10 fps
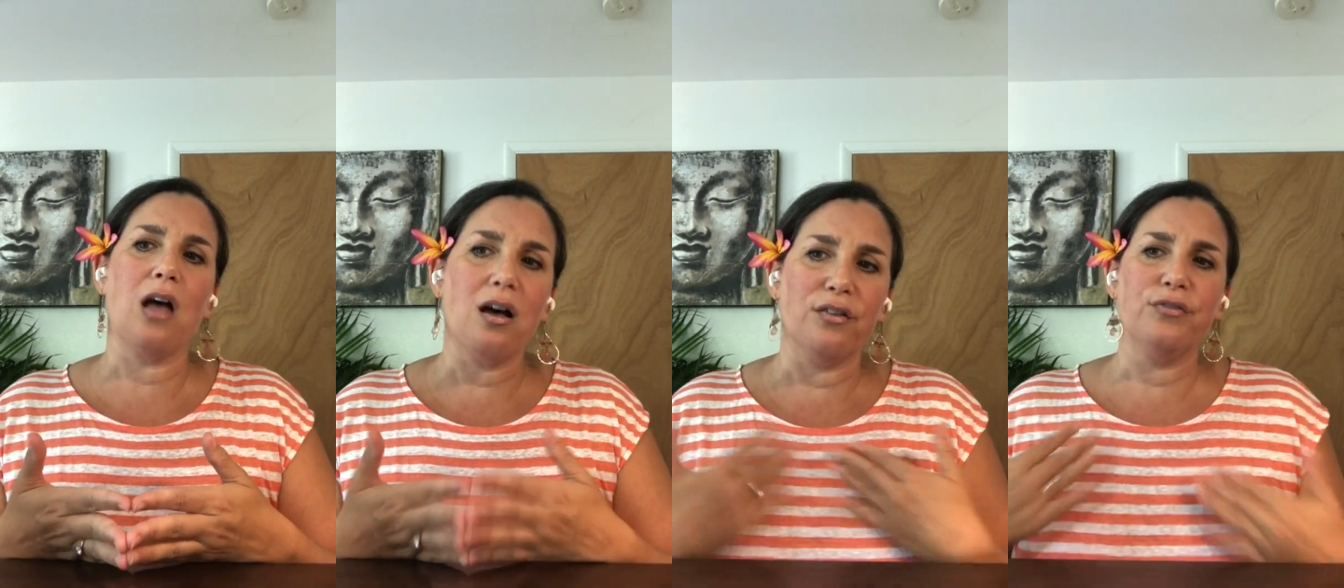
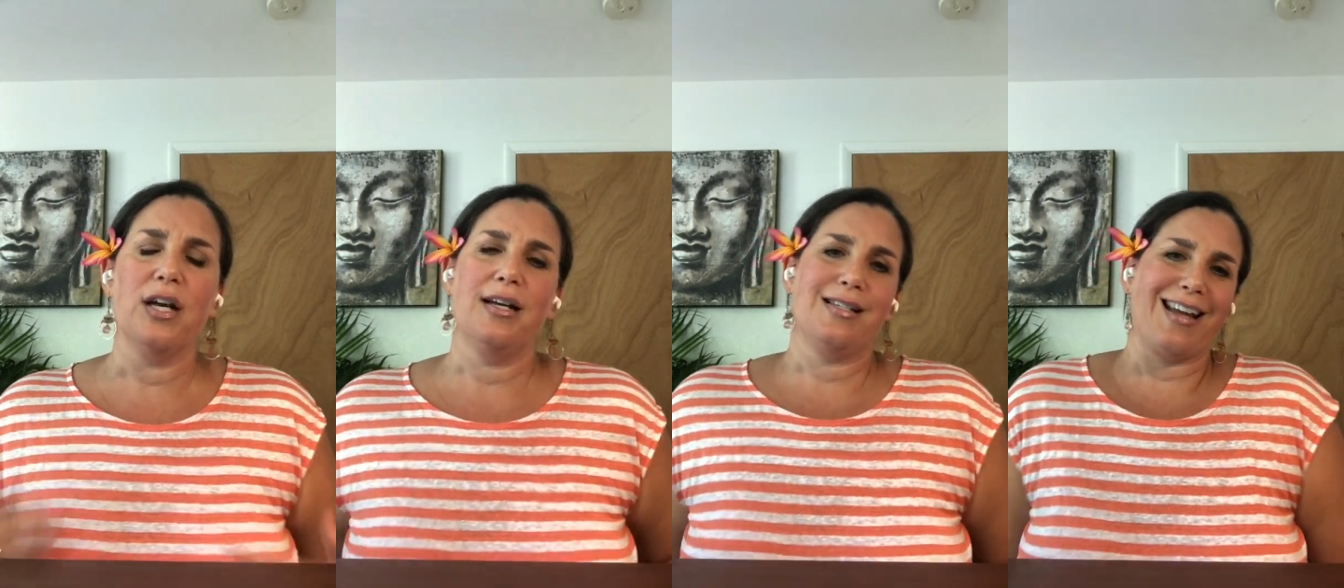One
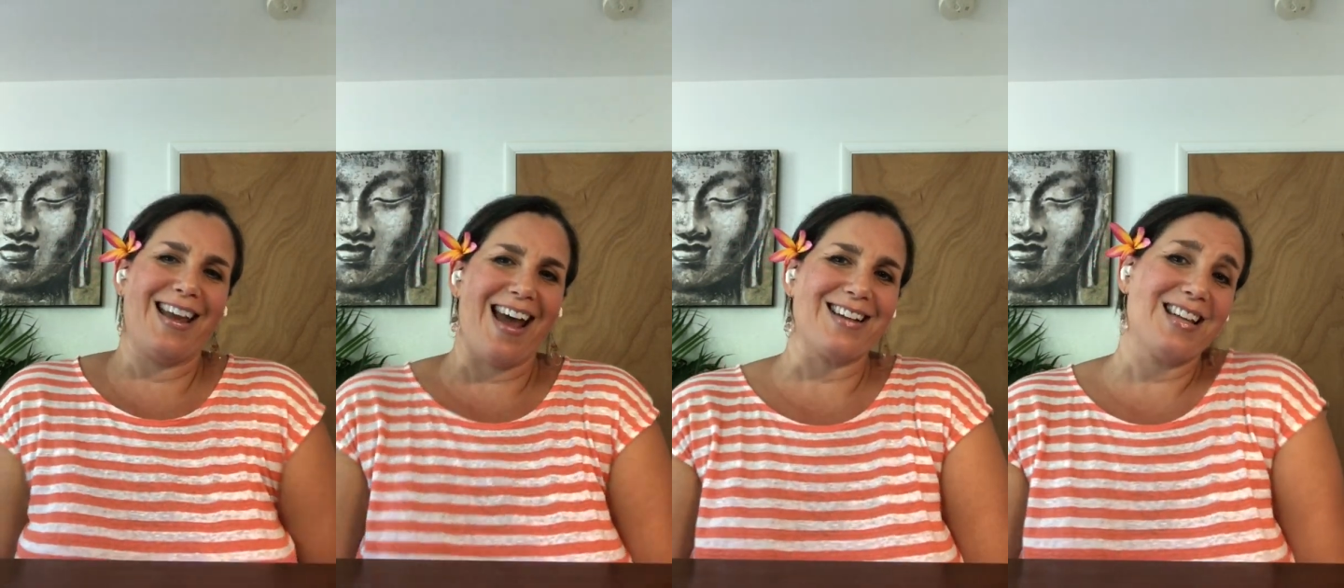thing that
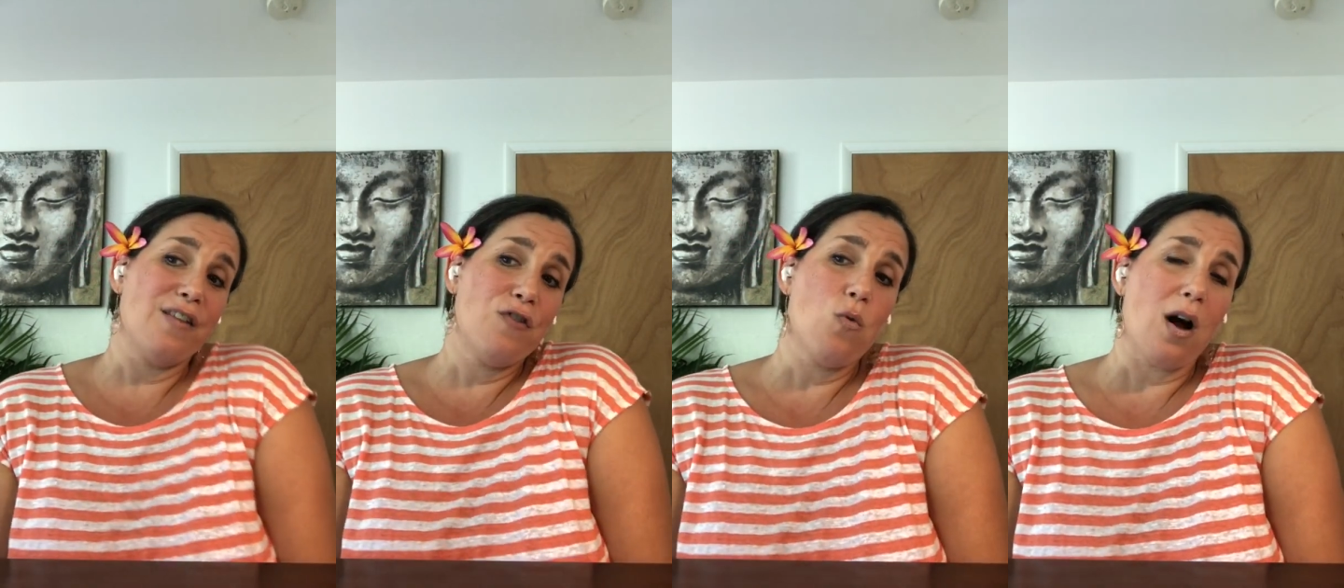resonated
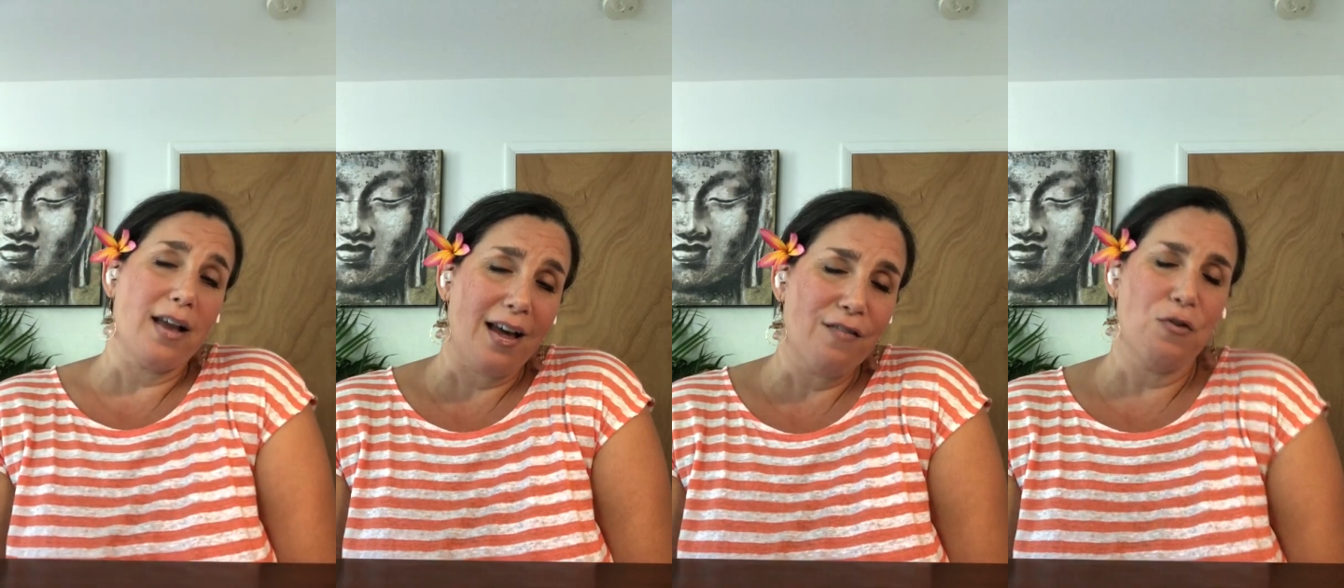with
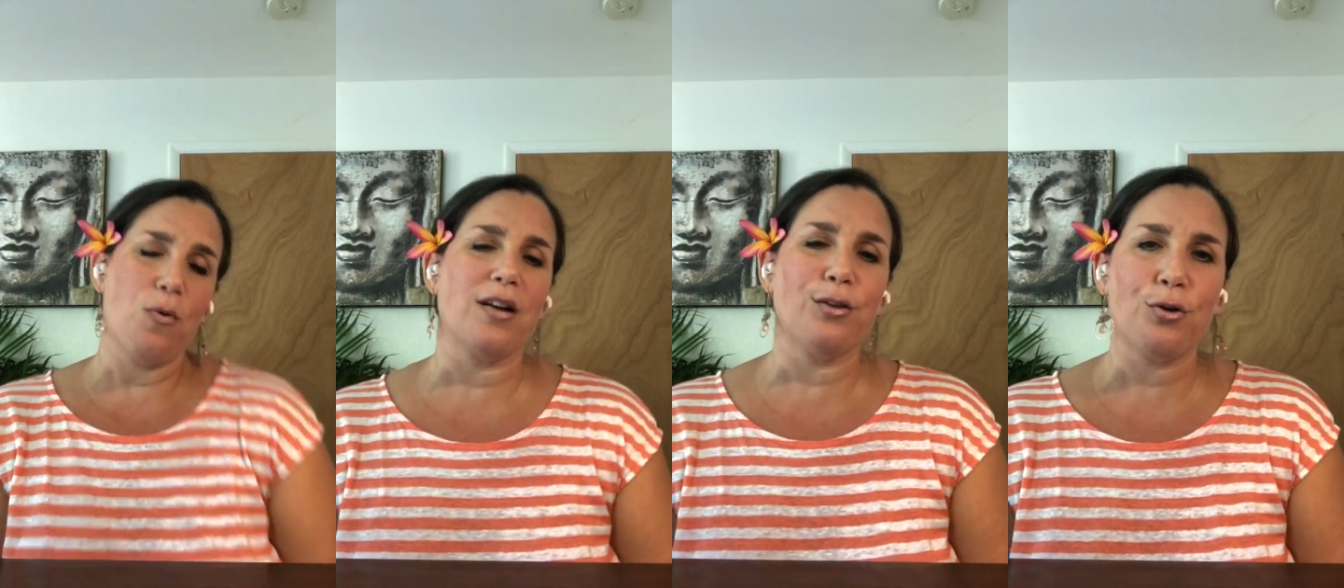you
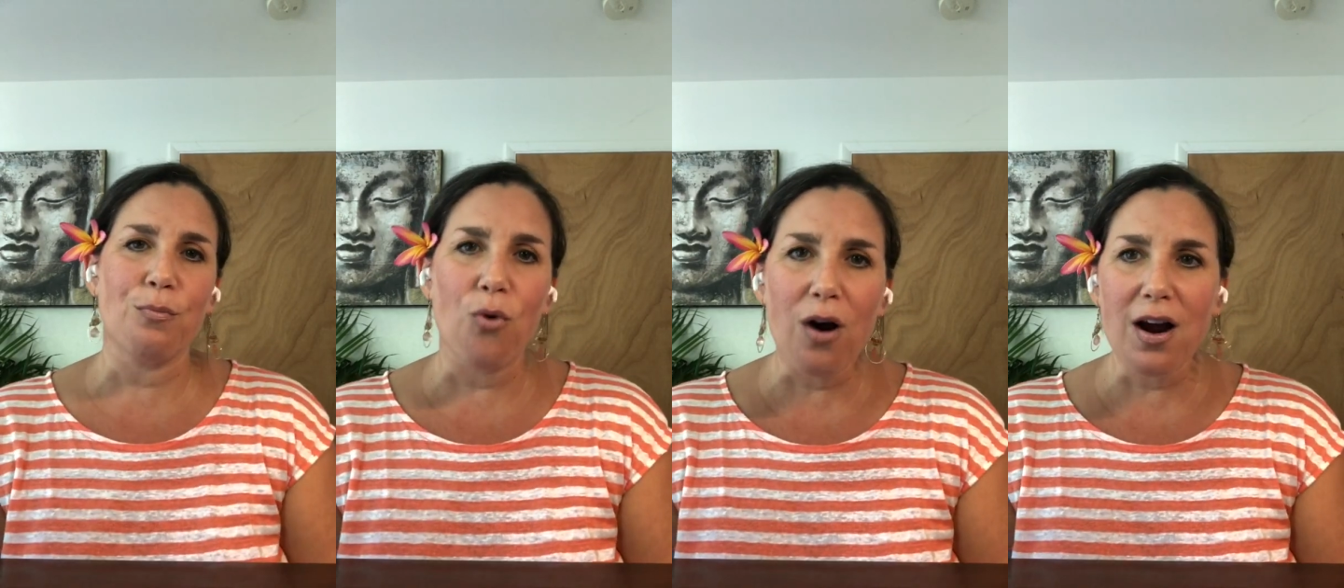from this
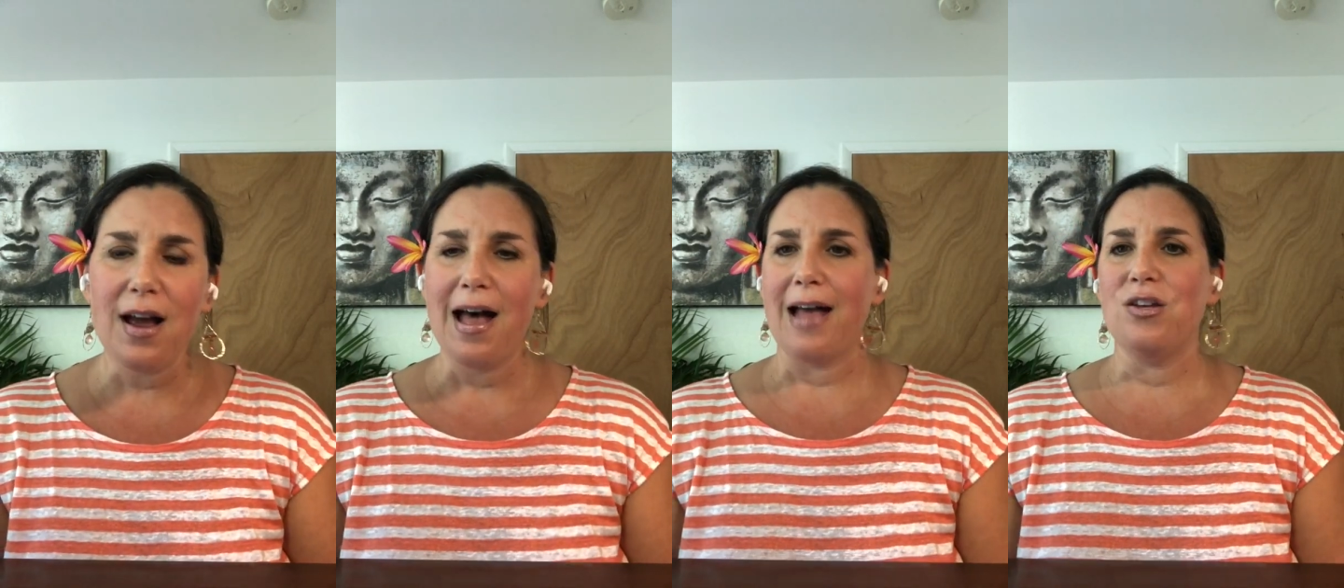live,
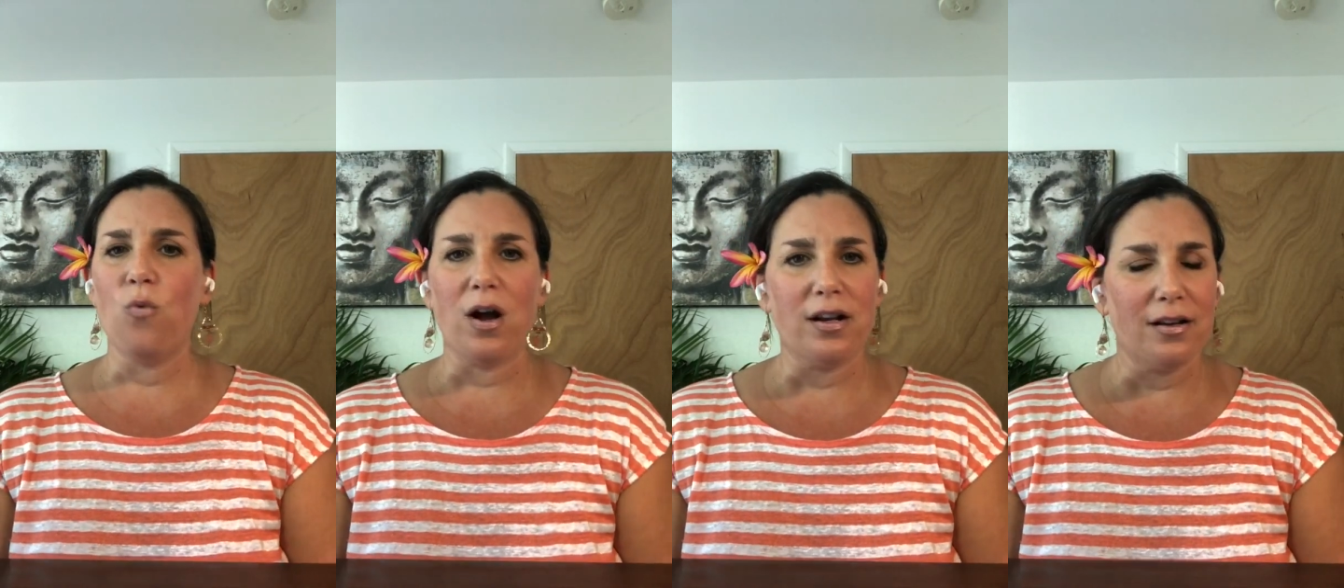something
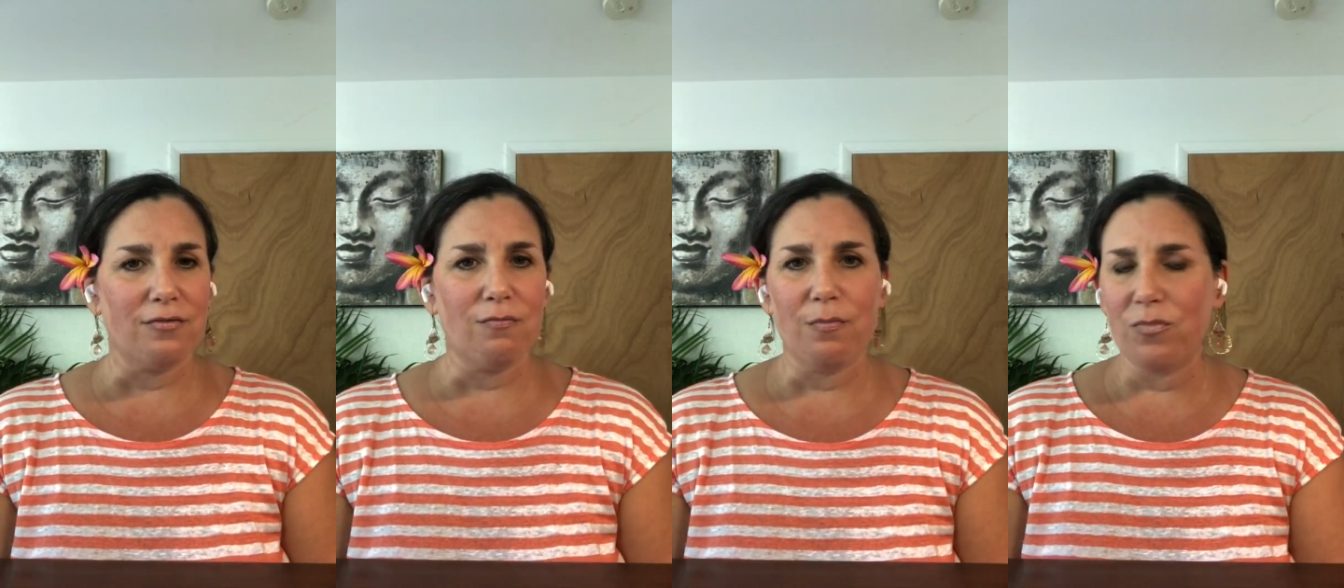that spoke
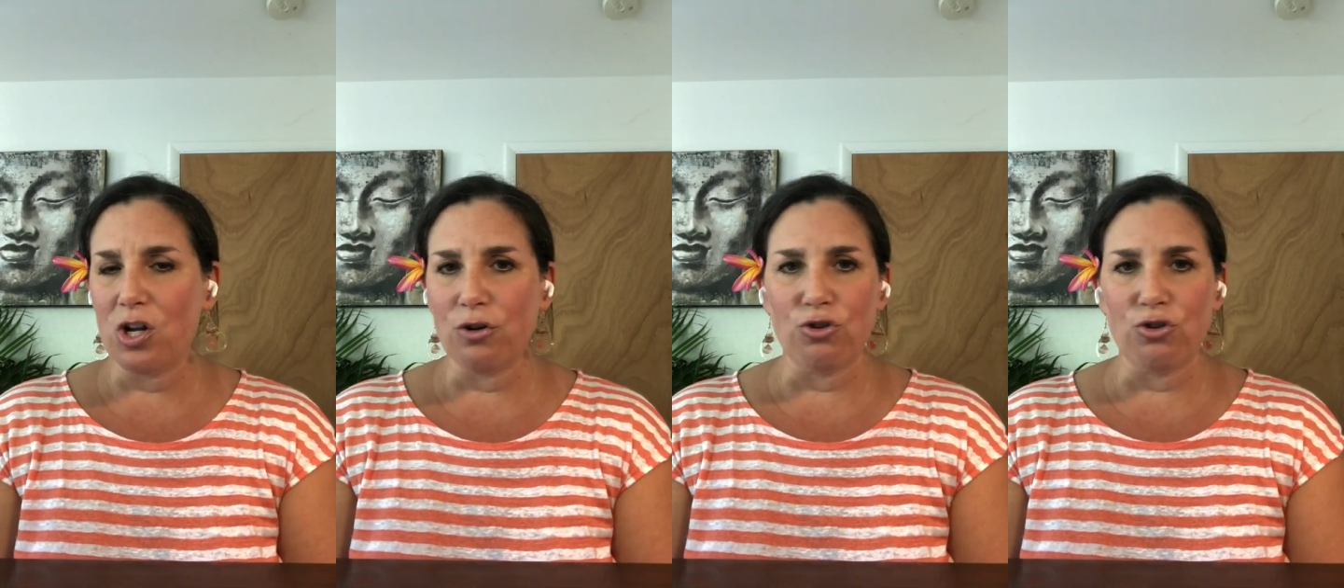to you,